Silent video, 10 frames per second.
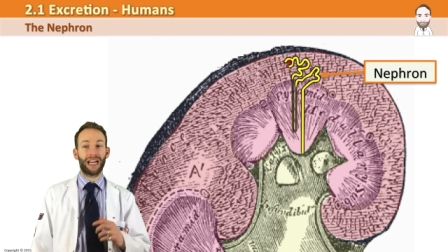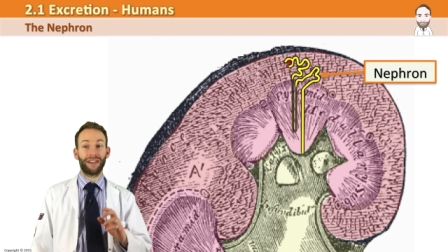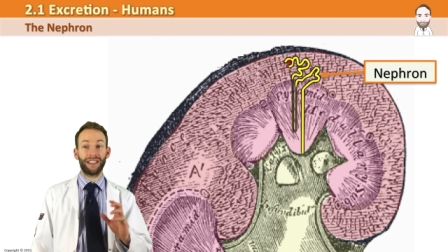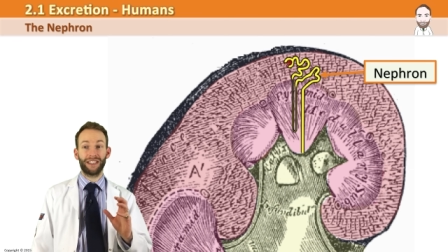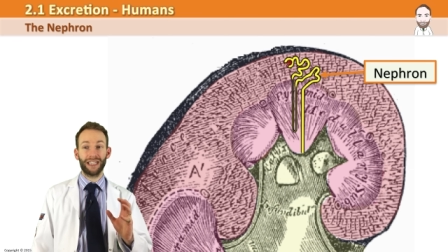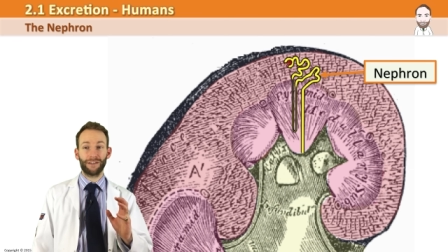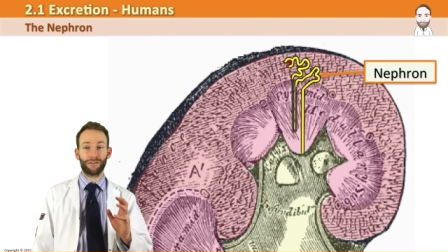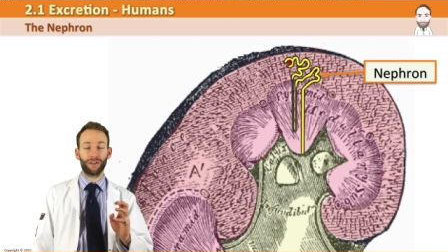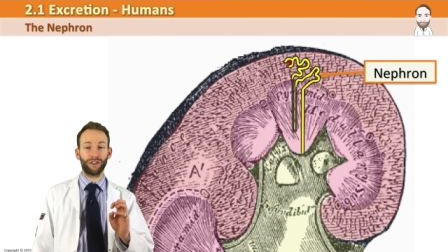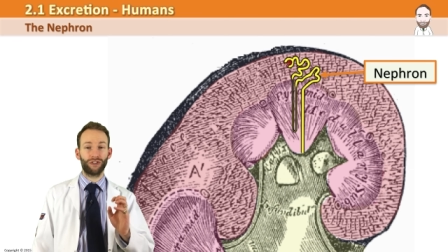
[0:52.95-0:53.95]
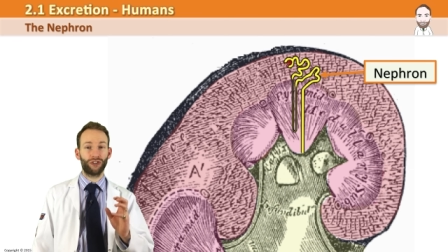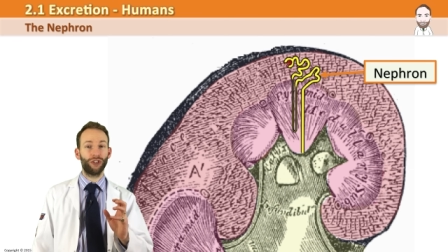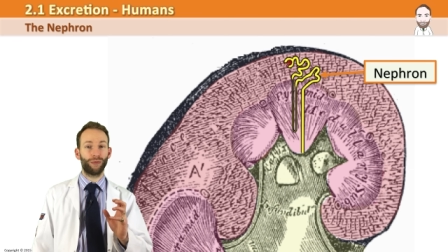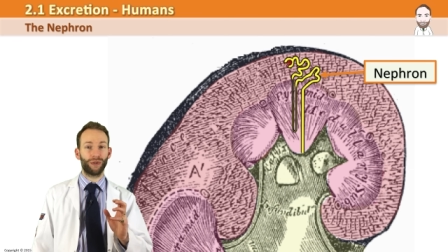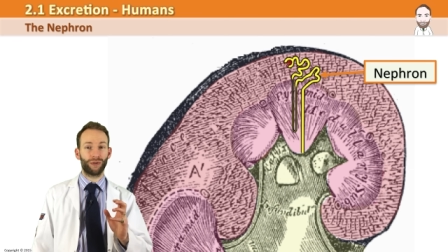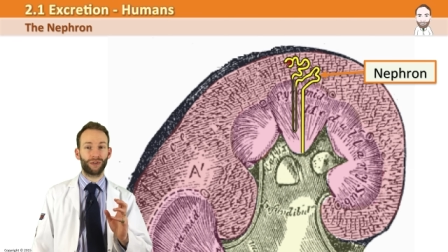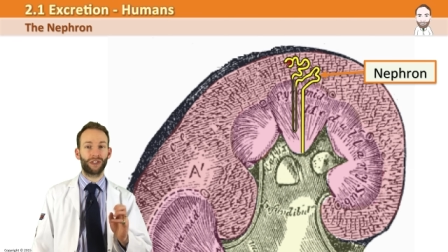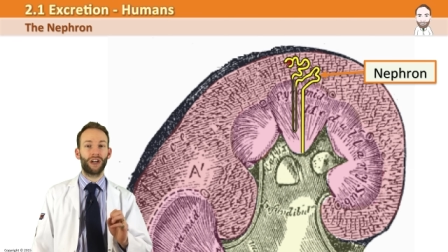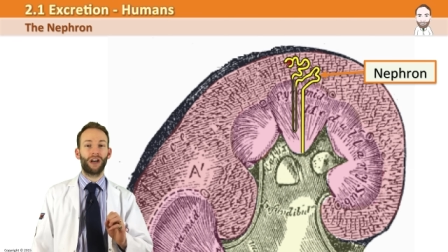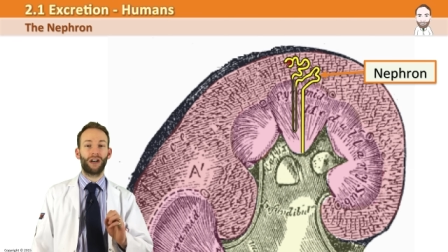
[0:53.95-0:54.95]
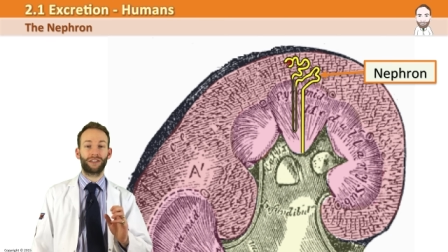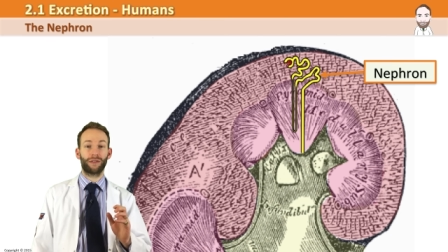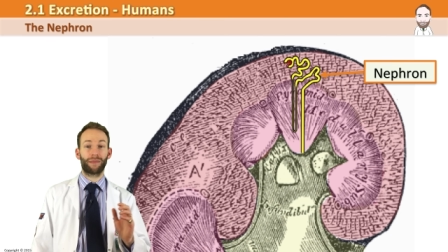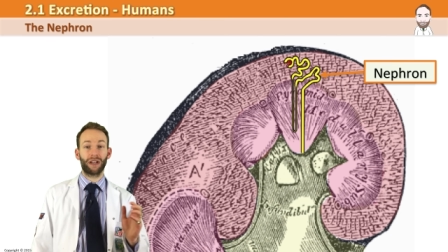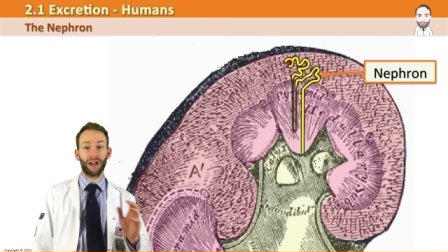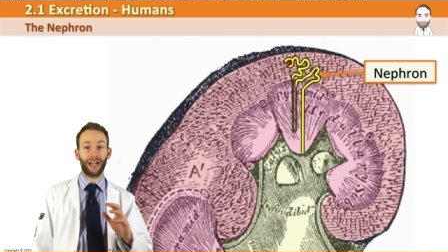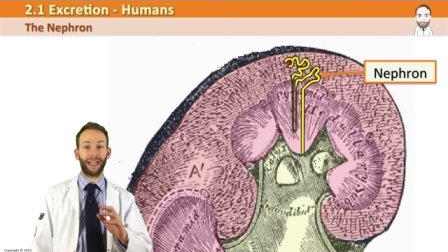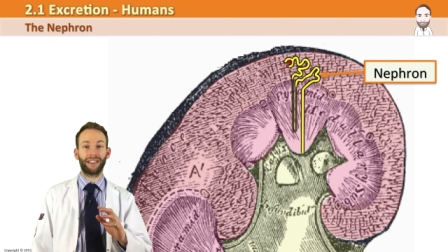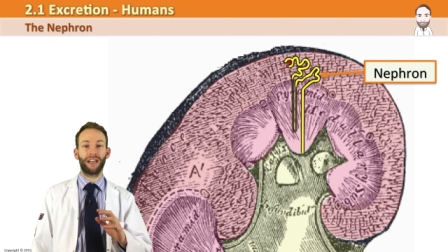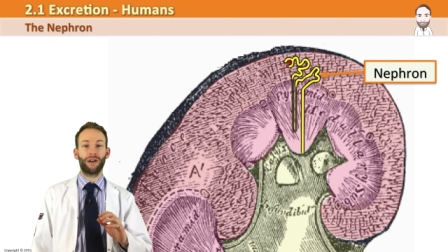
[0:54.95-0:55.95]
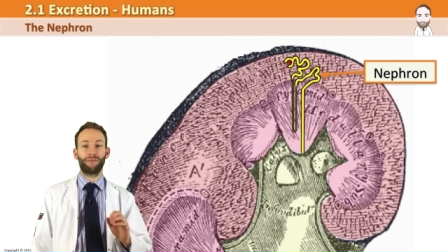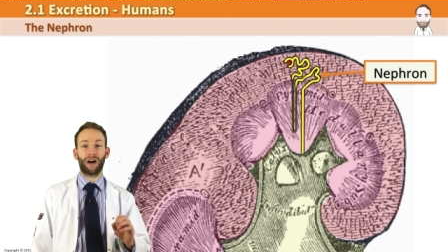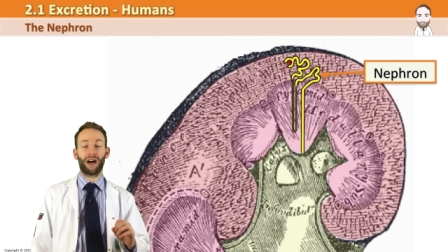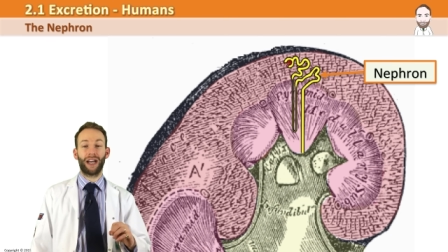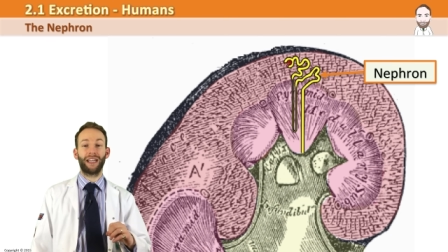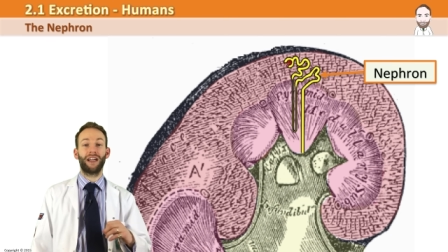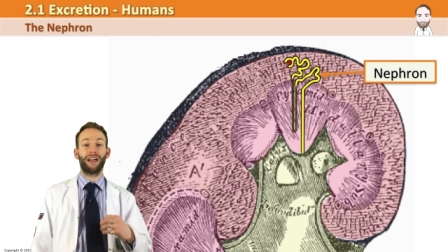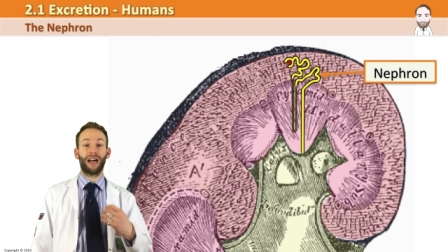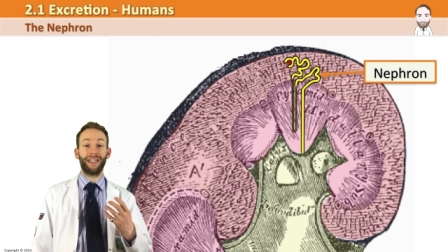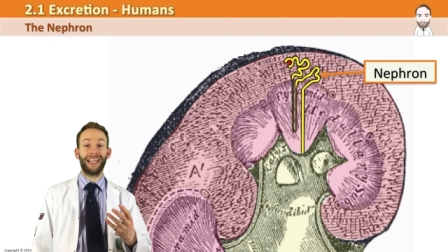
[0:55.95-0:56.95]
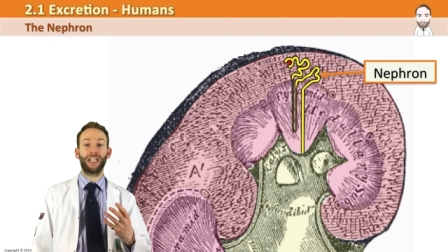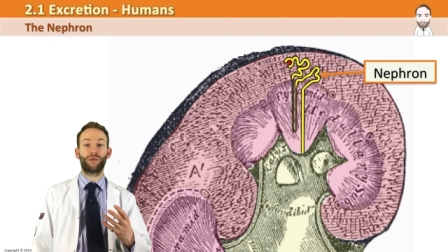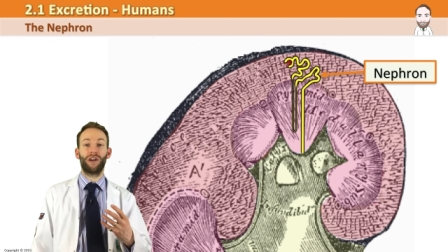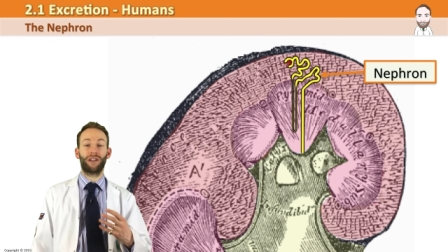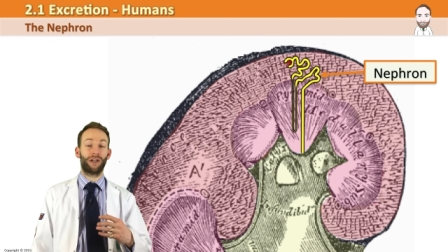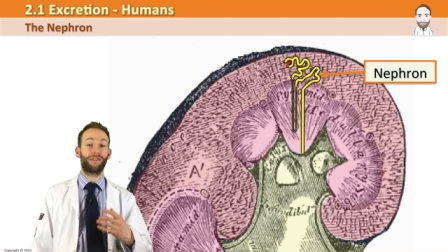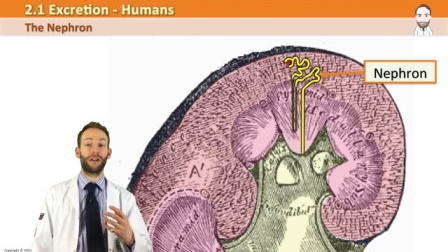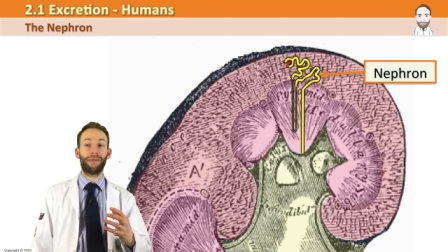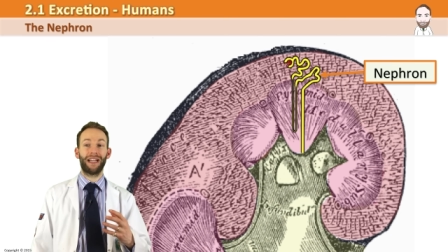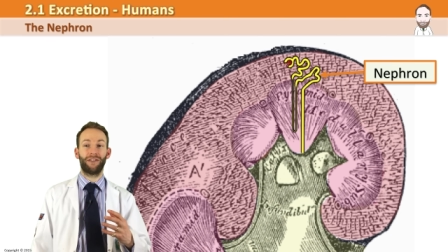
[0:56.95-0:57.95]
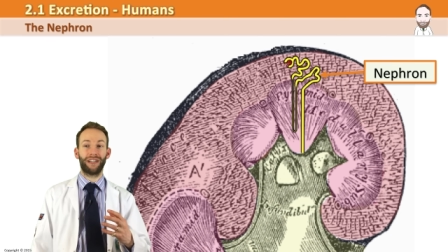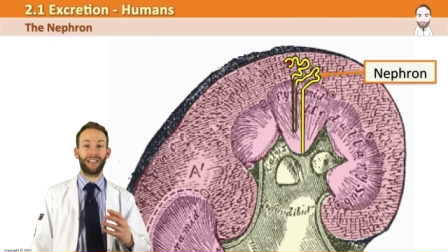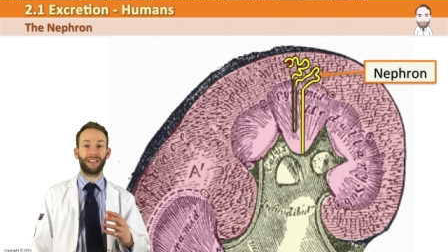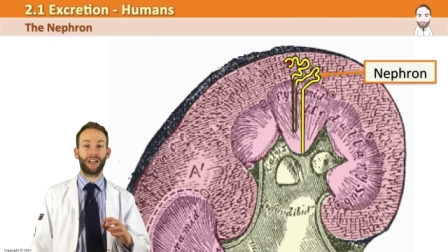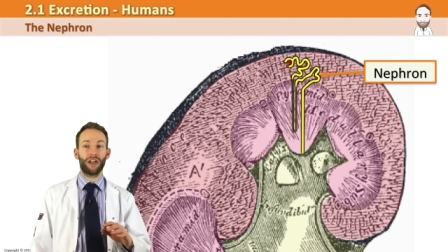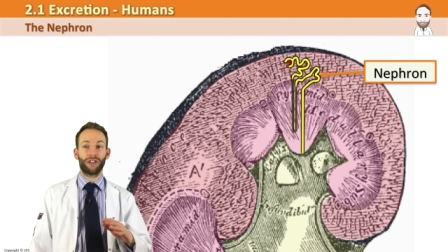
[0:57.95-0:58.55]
And these nephron tubules are supplied by a network of capillaries.